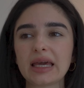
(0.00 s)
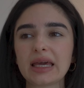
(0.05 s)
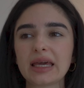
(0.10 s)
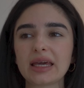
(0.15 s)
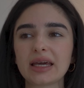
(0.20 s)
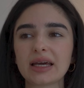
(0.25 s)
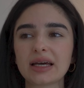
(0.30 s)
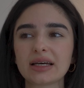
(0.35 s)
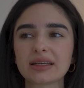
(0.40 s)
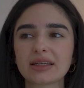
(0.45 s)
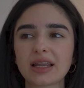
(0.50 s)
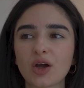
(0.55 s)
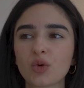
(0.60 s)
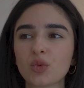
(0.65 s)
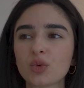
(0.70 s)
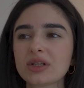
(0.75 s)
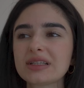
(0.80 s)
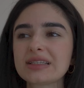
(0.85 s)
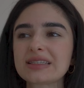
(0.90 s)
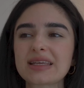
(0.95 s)
And I
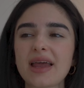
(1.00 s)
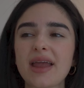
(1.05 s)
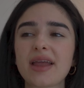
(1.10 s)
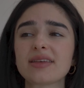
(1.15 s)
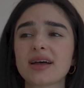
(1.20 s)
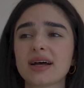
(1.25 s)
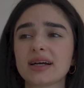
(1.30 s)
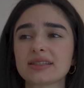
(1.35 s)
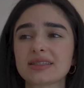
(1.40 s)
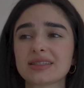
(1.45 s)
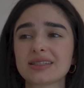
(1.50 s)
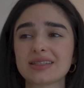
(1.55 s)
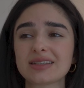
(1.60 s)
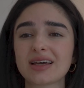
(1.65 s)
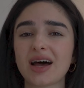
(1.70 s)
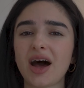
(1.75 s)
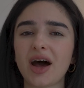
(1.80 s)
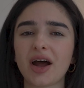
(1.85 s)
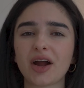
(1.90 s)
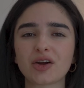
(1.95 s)
wouldn't say that's
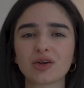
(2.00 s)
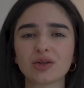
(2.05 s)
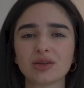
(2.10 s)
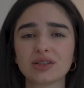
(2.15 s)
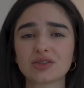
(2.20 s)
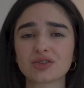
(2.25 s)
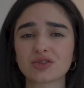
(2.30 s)
entirely